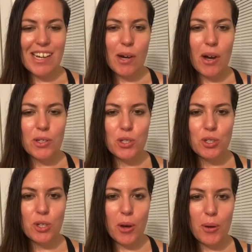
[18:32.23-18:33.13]
on a
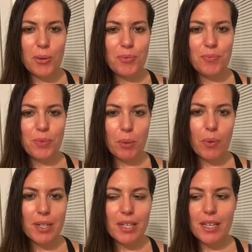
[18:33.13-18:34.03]
show
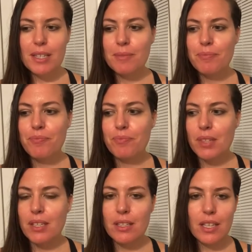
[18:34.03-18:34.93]
one day,
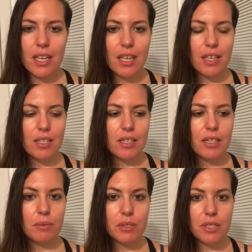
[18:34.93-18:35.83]
and
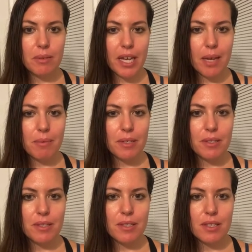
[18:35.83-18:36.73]
uh, we'll see what
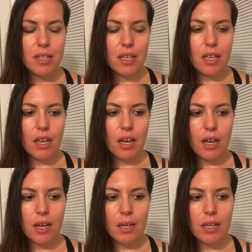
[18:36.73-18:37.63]
happens.
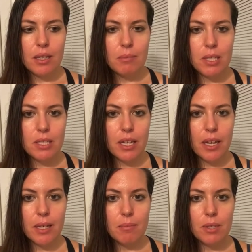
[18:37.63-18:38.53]
Uh, in the
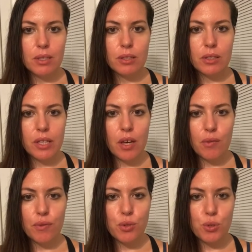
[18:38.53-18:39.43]
meantime, look
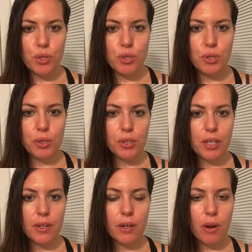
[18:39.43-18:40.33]
out for Trust Your
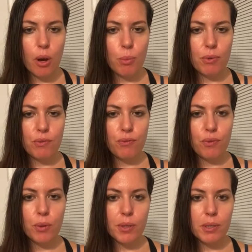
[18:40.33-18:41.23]
Glitter Open
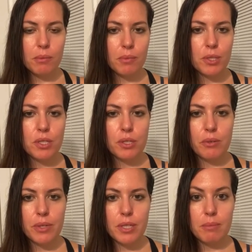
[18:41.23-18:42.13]
Forum, which is
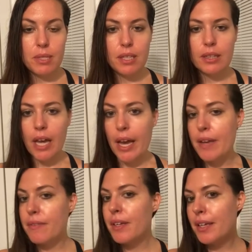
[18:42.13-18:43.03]
going to be
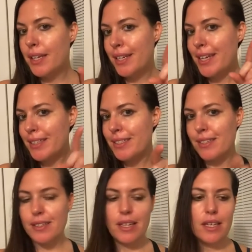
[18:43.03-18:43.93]
live next
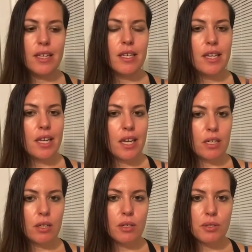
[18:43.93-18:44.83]
Sunday, and
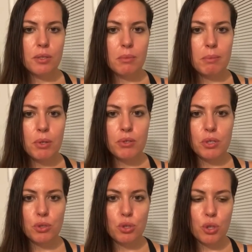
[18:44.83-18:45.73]
I'll also be
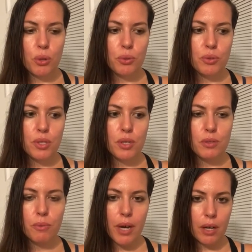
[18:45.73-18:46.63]
posting shows as
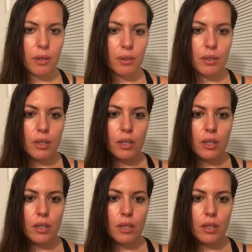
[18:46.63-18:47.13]
well.